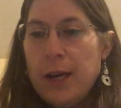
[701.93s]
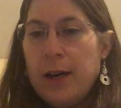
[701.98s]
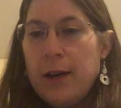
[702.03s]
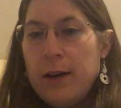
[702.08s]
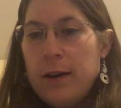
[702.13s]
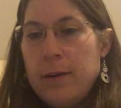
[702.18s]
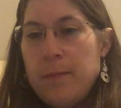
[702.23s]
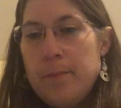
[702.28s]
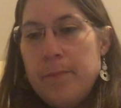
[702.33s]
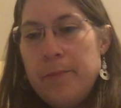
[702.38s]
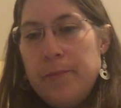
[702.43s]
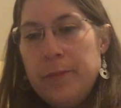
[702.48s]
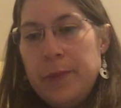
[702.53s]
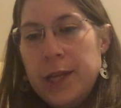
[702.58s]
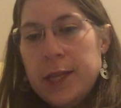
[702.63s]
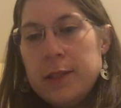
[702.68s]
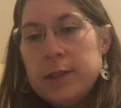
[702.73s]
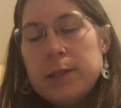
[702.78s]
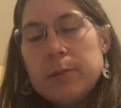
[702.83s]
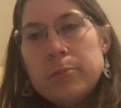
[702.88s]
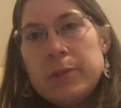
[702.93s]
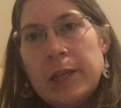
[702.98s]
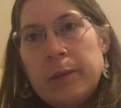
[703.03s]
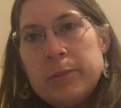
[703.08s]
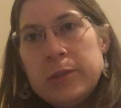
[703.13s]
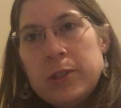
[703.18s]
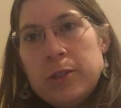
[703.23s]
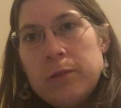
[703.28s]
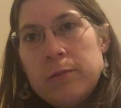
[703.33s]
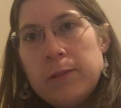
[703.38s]
um, and
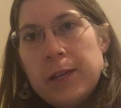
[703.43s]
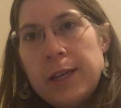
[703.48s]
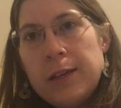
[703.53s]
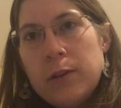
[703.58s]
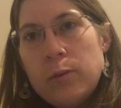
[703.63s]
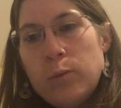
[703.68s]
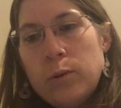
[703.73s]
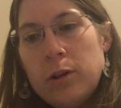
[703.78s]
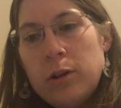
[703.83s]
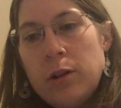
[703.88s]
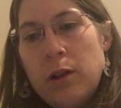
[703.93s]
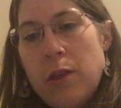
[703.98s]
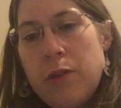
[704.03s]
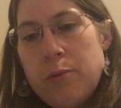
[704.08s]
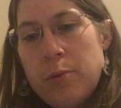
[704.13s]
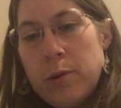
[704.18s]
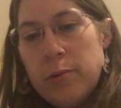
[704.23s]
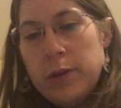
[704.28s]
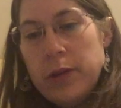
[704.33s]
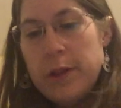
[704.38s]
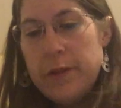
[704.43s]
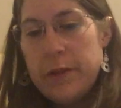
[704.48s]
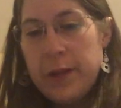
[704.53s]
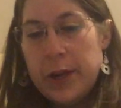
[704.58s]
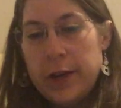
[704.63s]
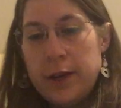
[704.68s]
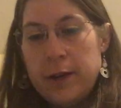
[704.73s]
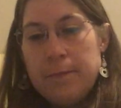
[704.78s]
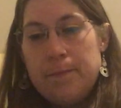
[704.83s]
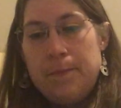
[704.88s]
sometimes you'll find wool thrown in
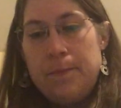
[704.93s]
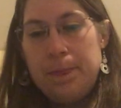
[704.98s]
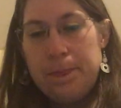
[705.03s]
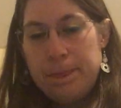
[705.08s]
there.